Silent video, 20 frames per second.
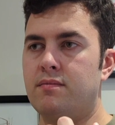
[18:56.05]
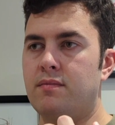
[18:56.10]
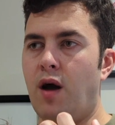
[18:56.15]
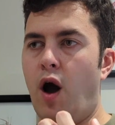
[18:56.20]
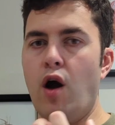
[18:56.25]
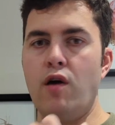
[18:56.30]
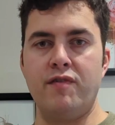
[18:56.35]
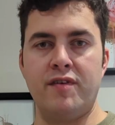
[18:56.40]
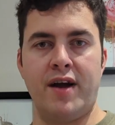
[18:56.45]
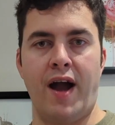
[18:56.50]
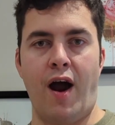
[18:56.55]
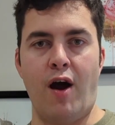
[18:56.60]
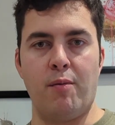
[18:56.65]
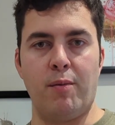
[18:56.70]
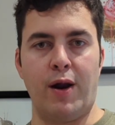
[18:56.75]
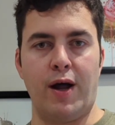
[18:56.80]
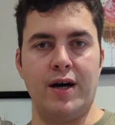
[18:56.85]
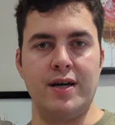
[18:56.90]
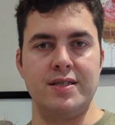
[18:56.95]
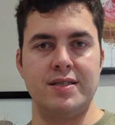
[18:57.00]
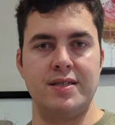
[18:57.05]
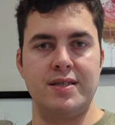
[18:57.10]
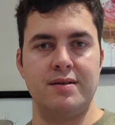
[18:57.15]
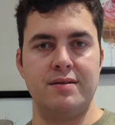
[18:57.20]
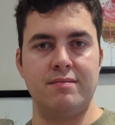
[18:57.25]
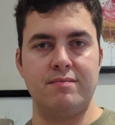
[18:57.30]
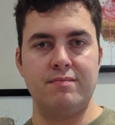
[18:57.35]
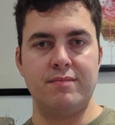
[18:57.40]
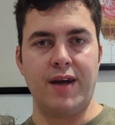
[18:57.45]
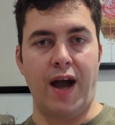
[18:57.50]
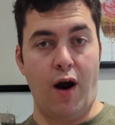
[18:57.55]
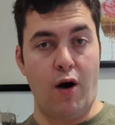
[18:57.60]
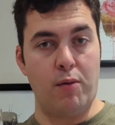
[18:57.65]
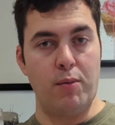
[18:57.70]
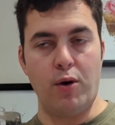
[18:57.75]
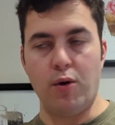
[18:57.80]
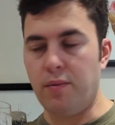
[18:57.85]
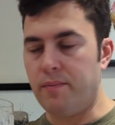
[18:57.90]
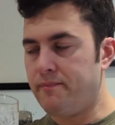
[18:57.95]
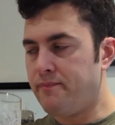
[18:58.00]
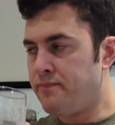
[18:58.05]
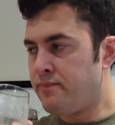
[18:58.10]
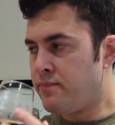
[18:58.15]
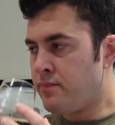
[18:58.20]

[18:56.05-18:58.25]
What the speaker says: over caramelised caramel.